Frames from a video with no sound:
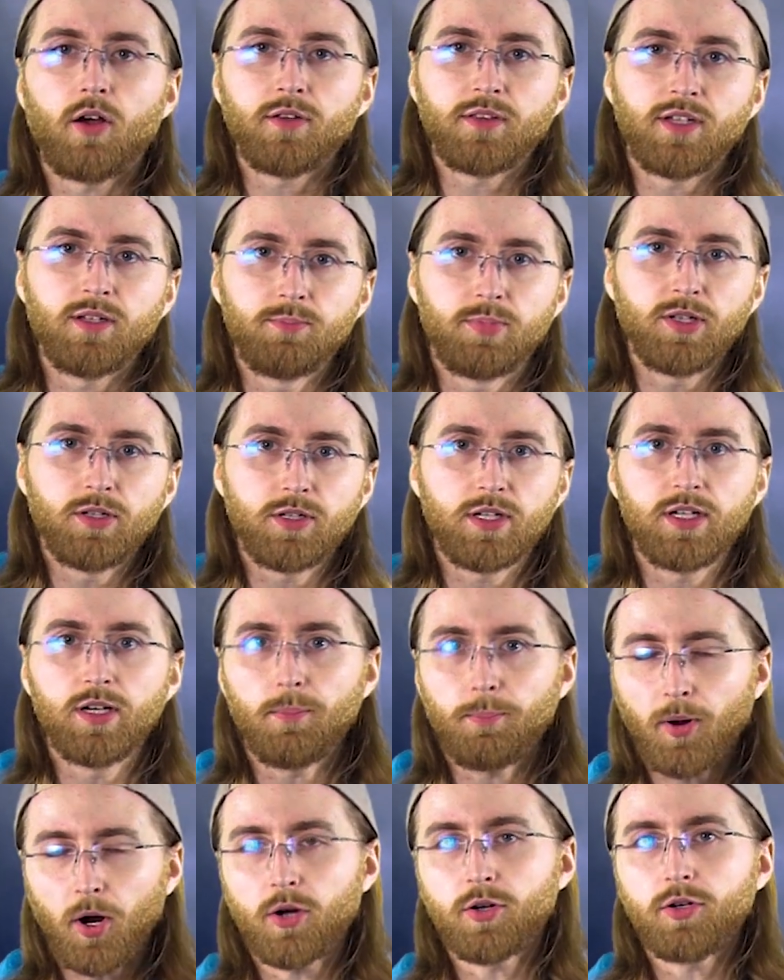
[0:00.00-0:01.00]
on the ability to
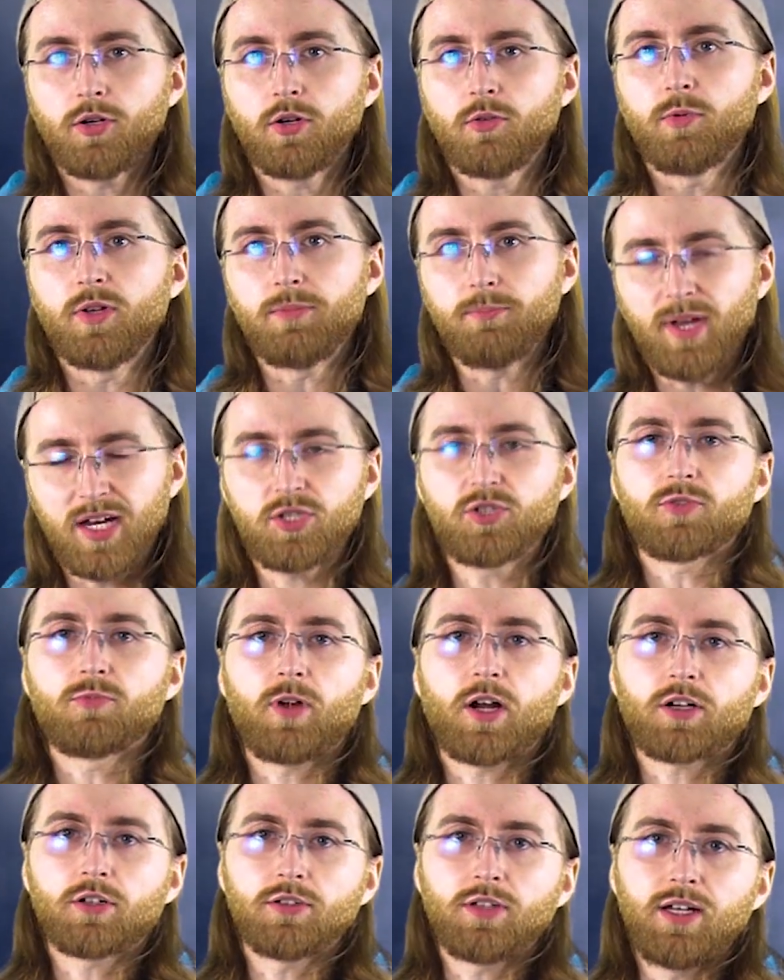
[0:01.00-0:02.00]
partner with major
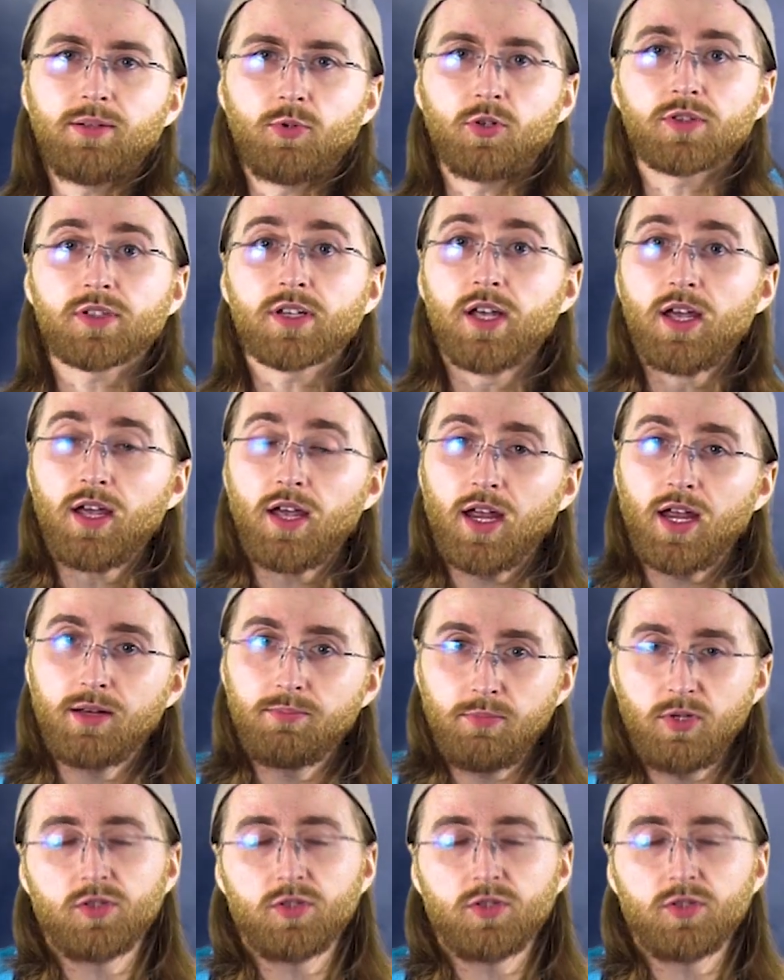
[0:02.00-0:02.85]
record labels and